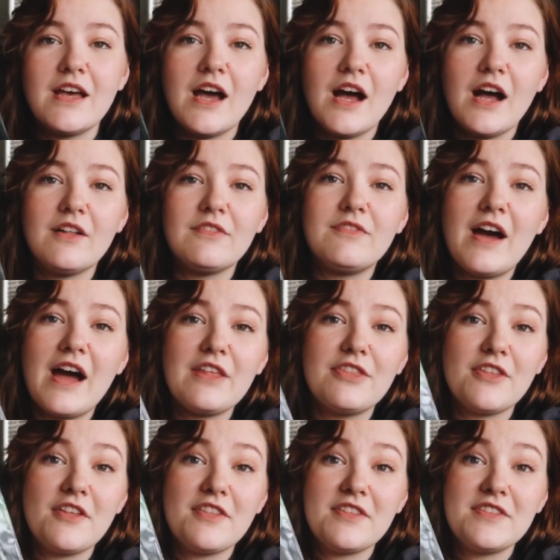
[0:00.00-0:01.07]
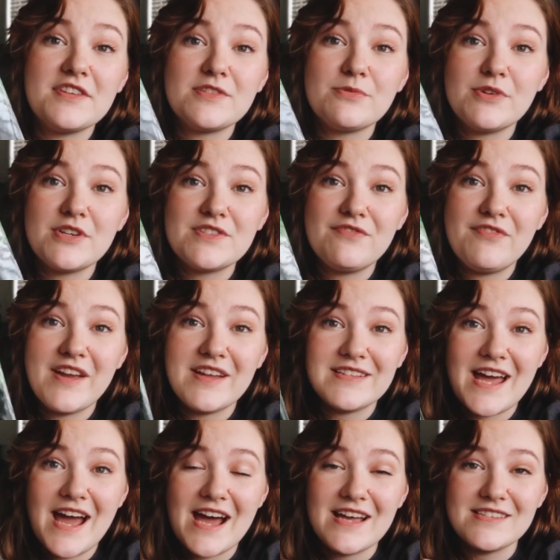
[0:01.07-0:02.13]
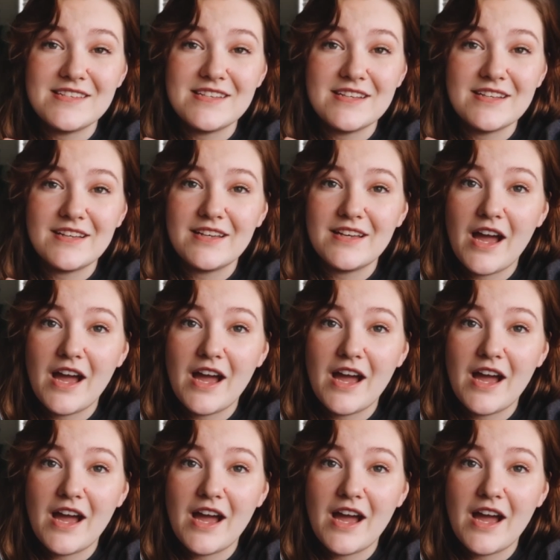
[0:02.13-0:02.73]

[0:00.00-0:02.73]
I thought that this was fantastic.